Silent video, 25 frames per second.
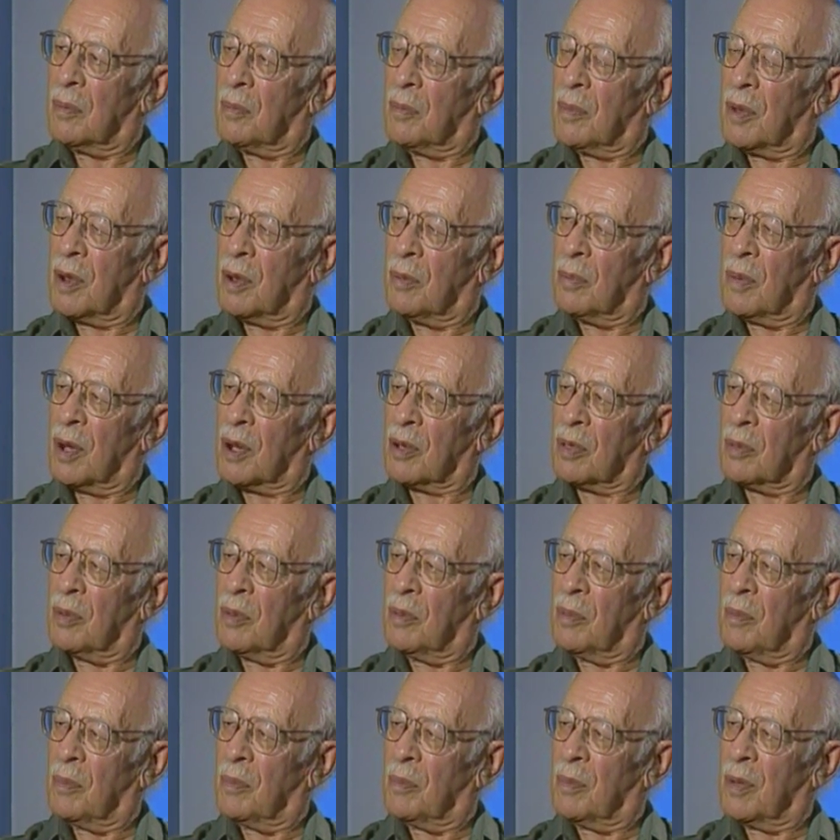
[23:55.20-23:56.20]
But among,
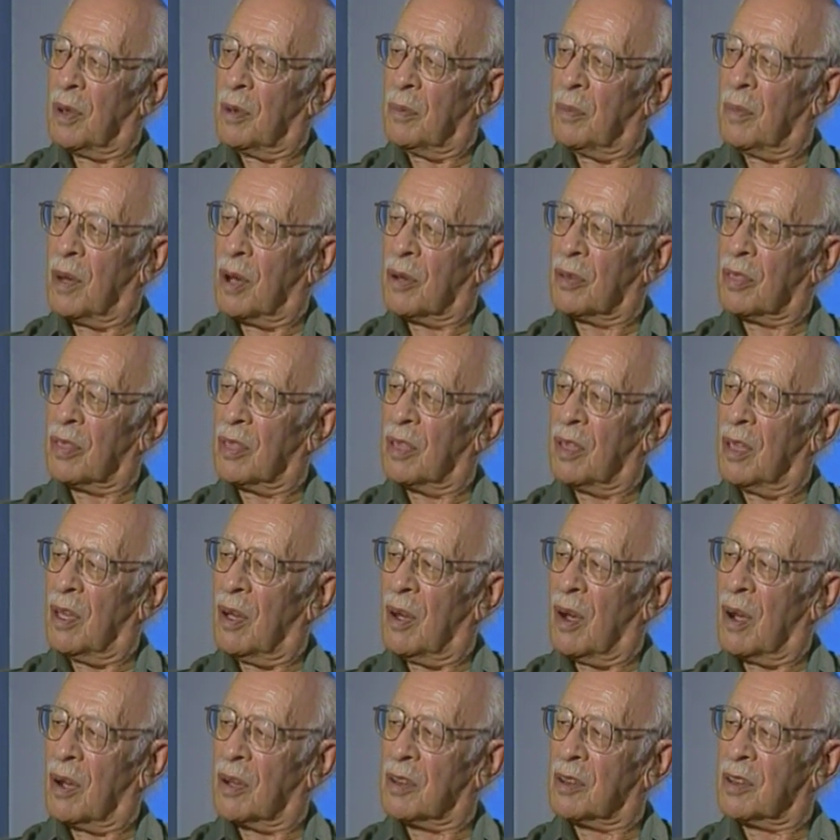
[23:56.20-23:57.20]
but among the
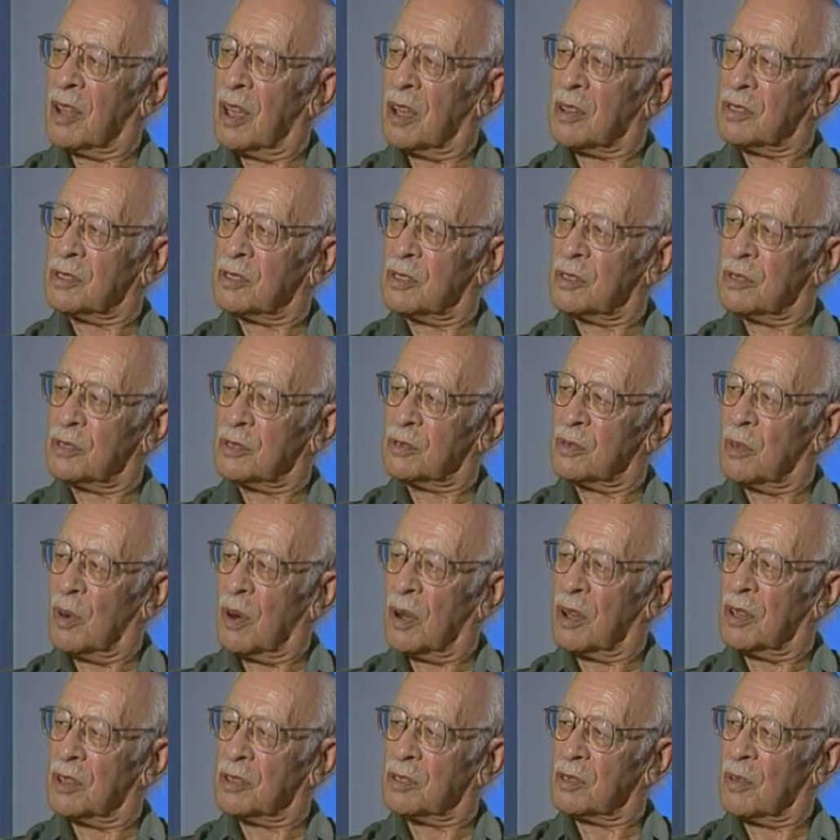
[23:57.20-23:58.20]
architects whose
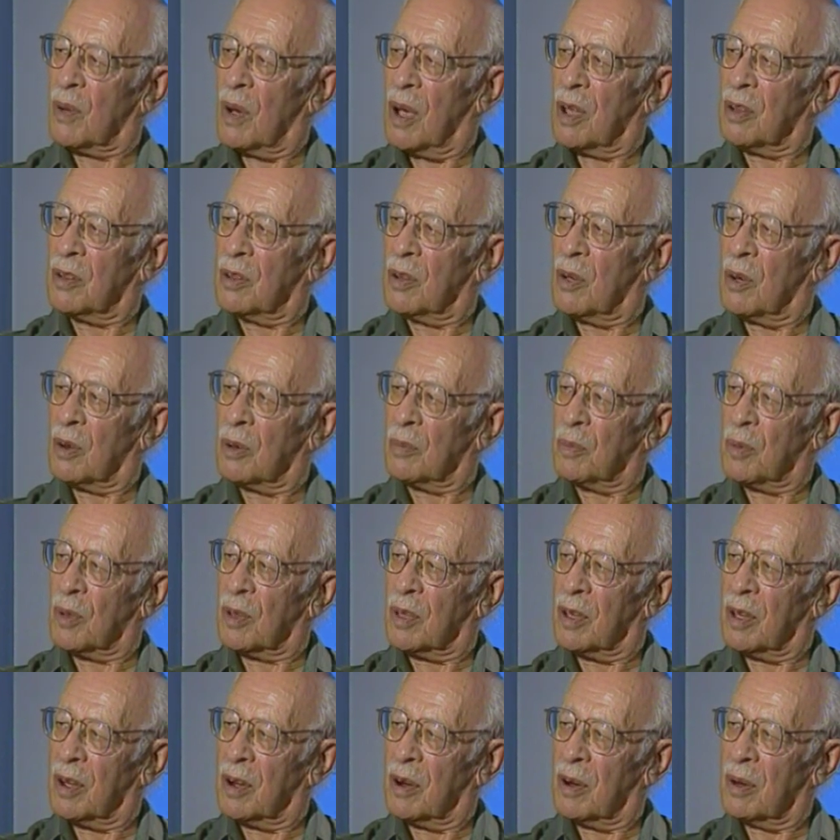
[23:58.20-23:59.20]
work is quite notable
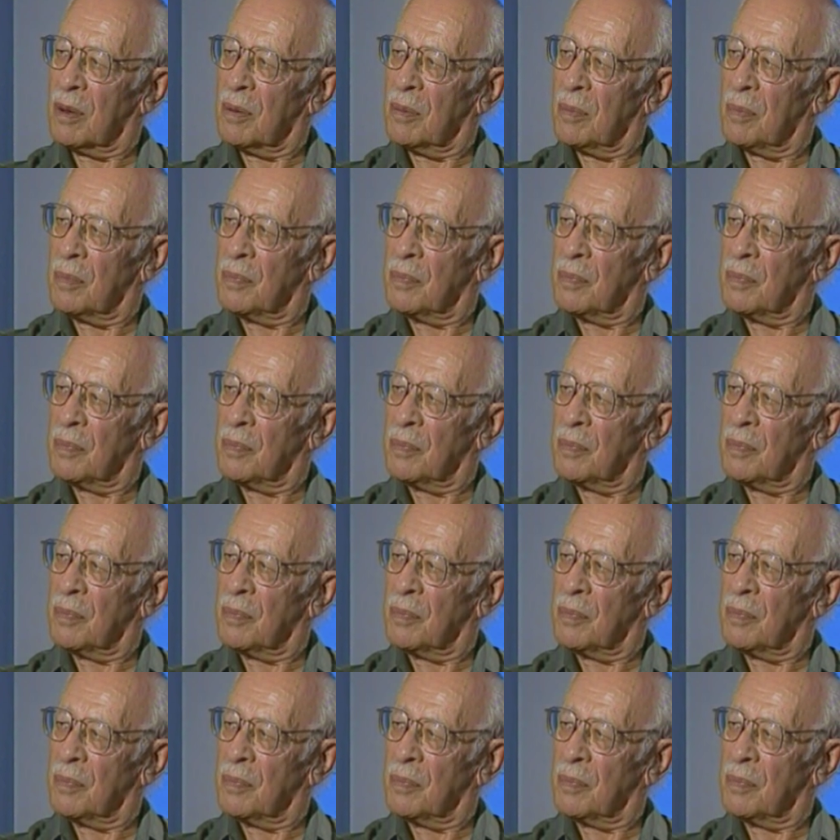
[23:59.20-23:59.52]
here